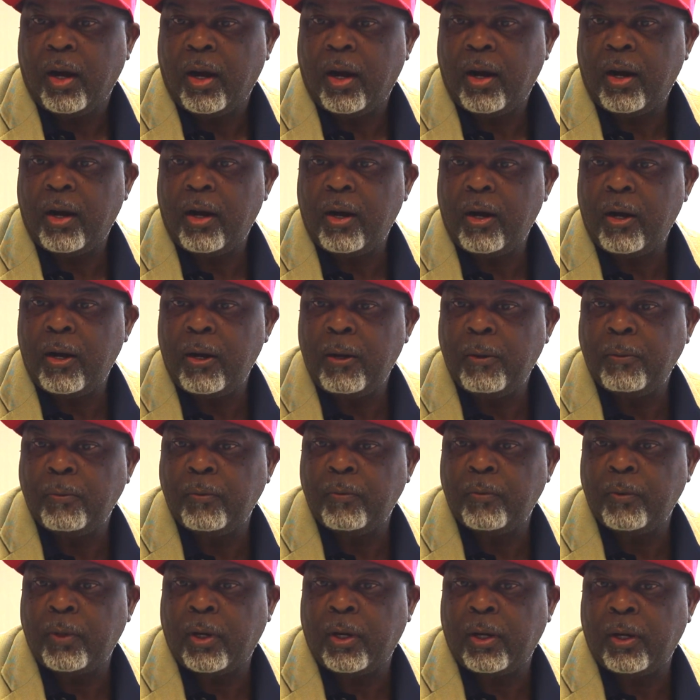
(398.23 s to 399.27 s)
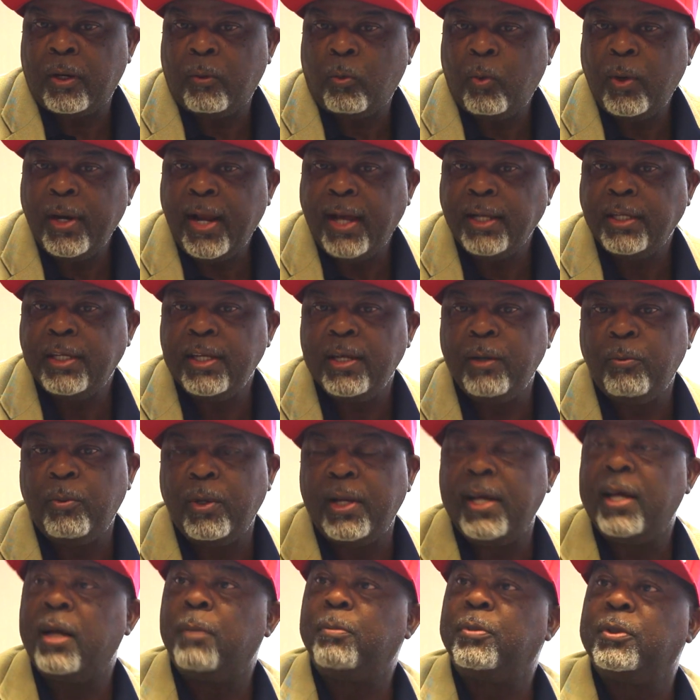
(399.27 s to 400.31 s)
Uh, uh, what I did
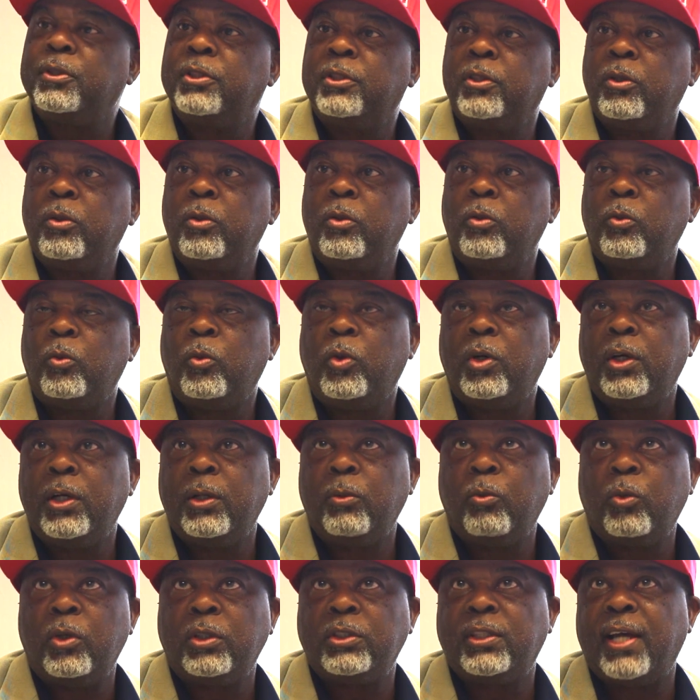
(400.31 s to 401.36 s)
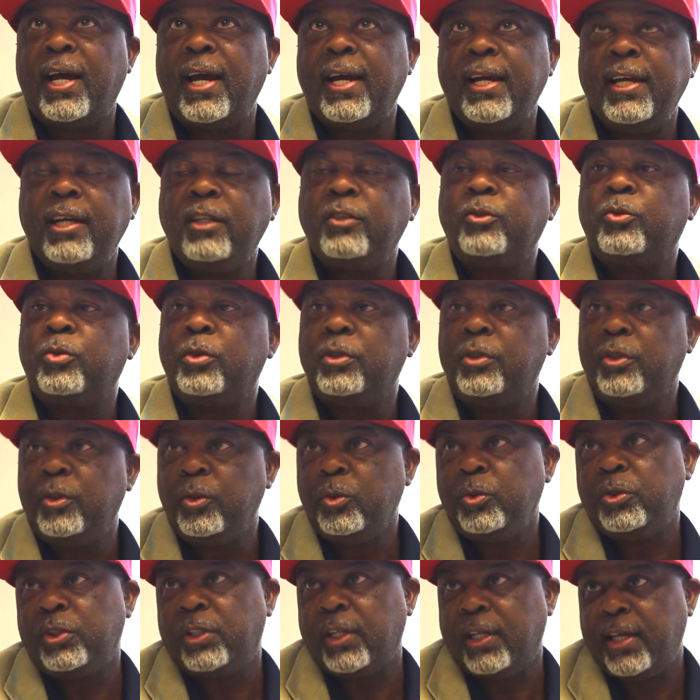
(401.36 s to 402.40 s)
with episode one was I
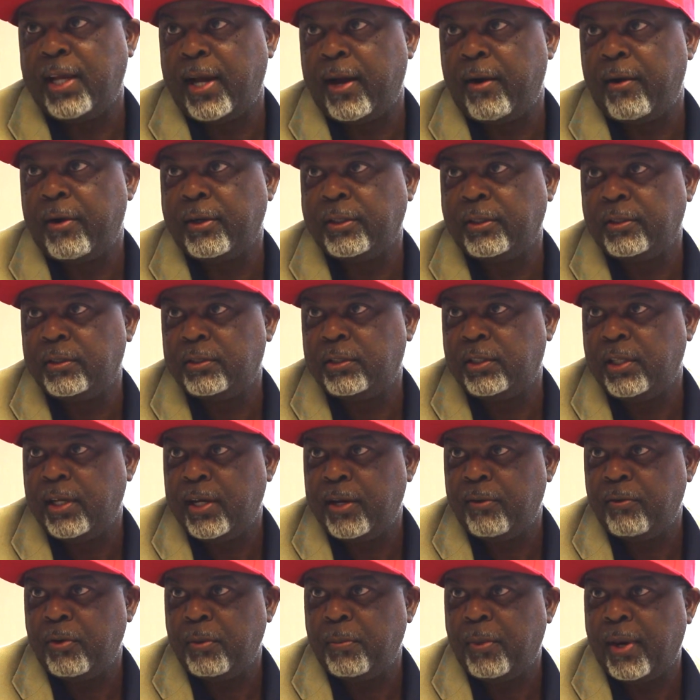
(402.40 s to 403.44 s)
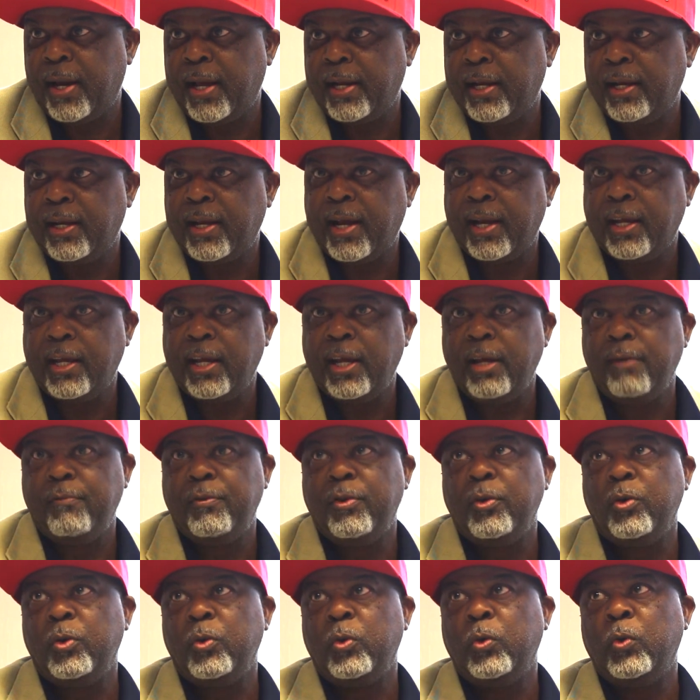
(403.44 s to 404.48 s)
introduced the characters to everybody, and I gave
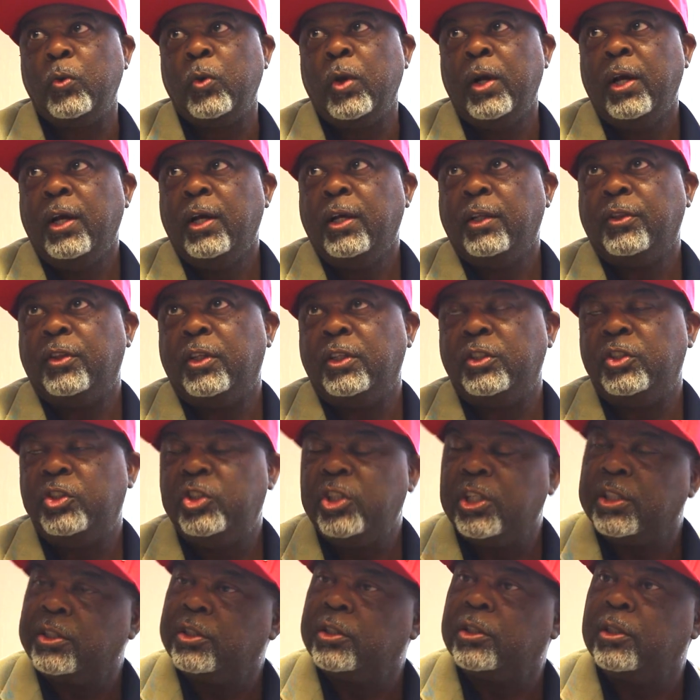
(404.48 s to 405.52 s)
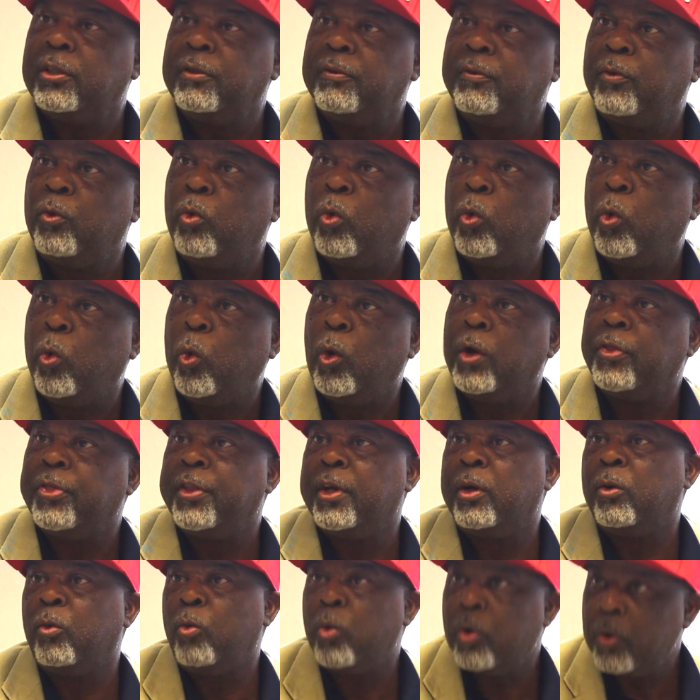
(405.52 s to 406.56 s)
you the gist of what
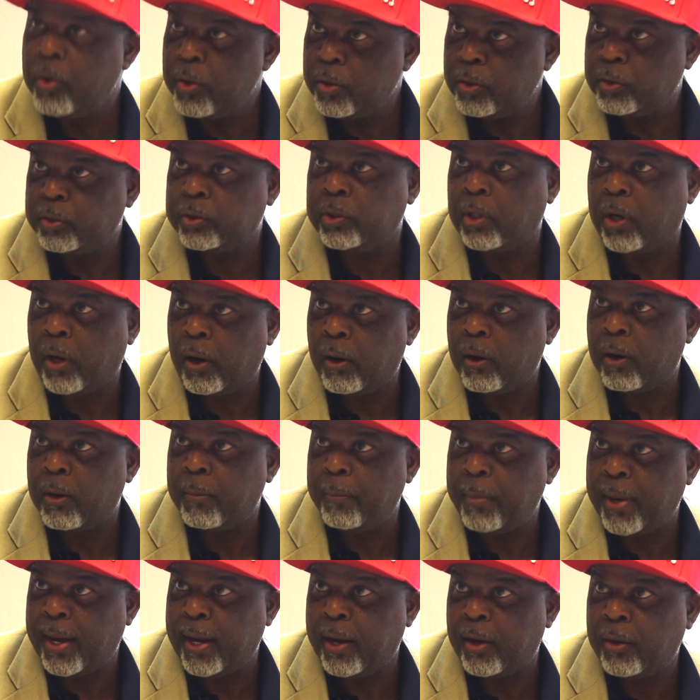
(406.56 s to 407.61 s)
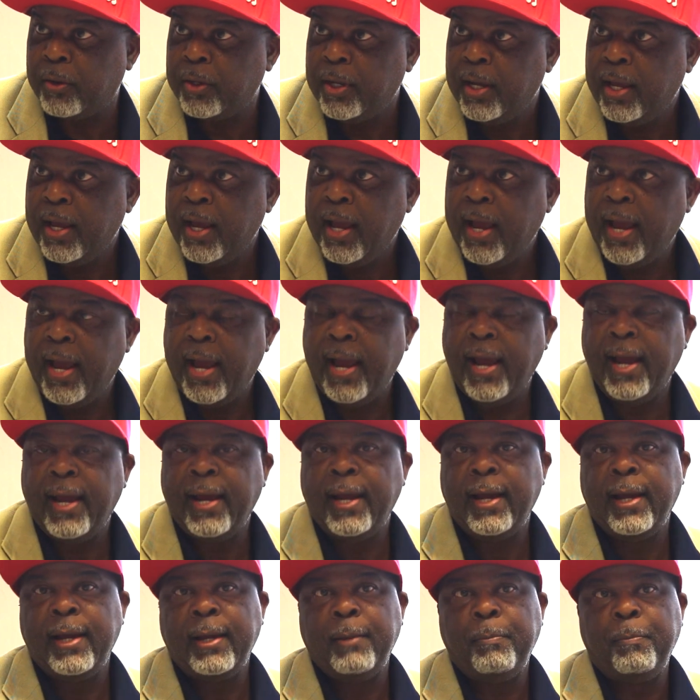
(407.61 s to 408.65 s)
their worlds are about. Mm-hmm.
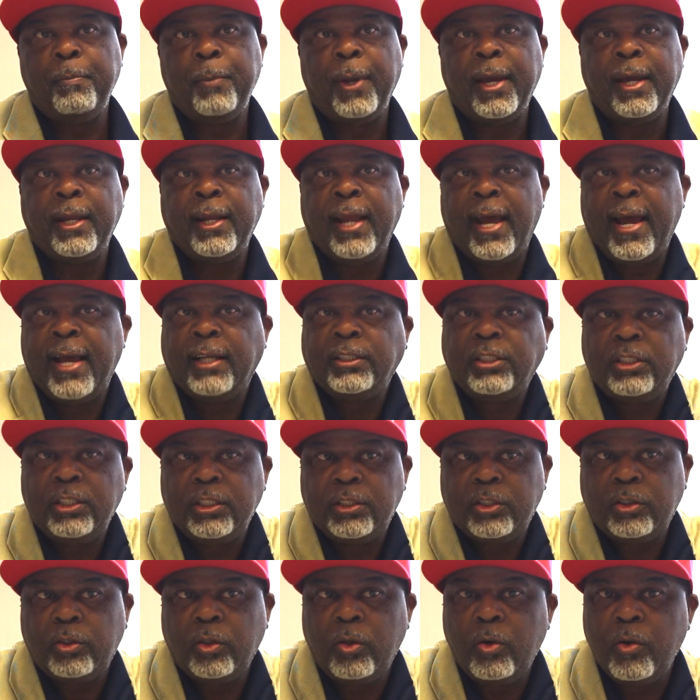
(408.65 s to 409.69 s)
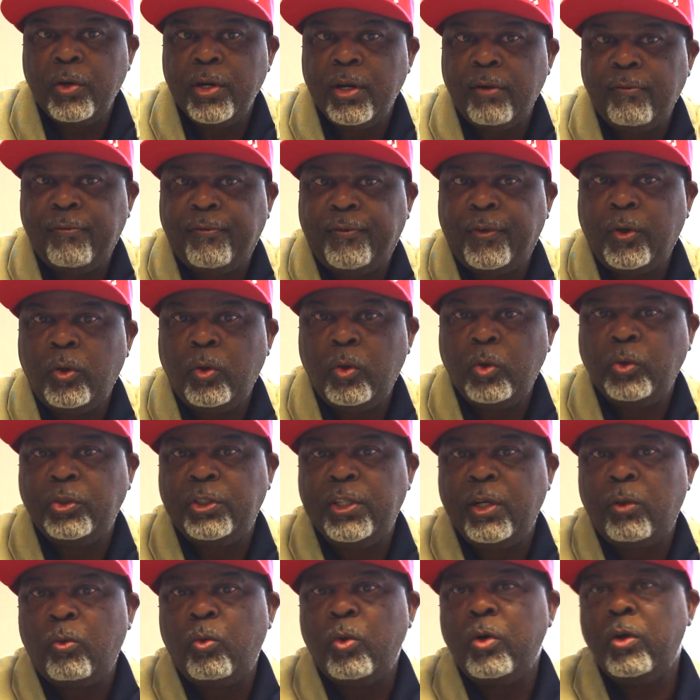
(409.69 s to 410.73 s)
And and as this story unfolds,
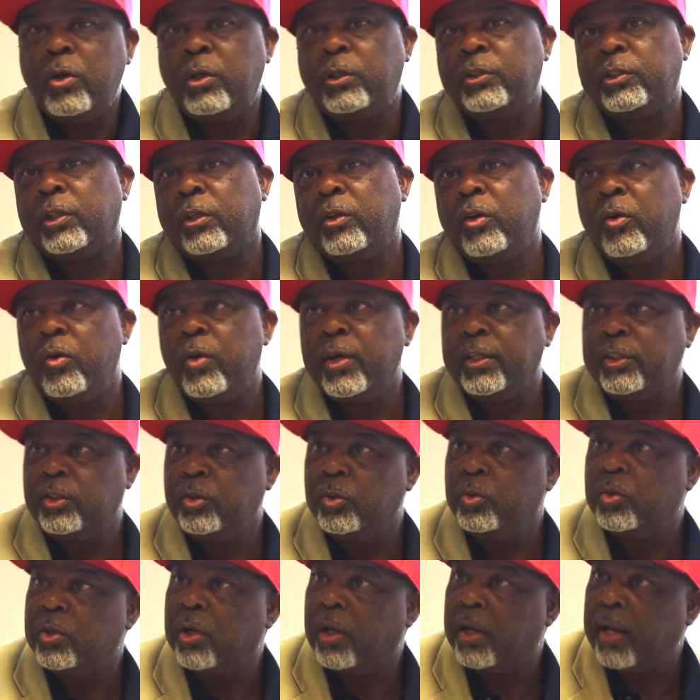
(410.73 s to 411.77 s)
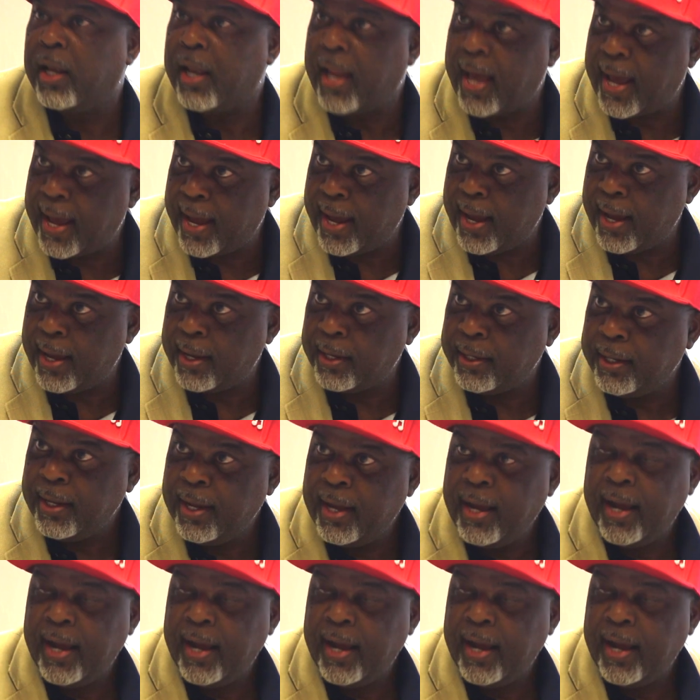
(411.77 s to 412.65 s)
their worlds are going to collide,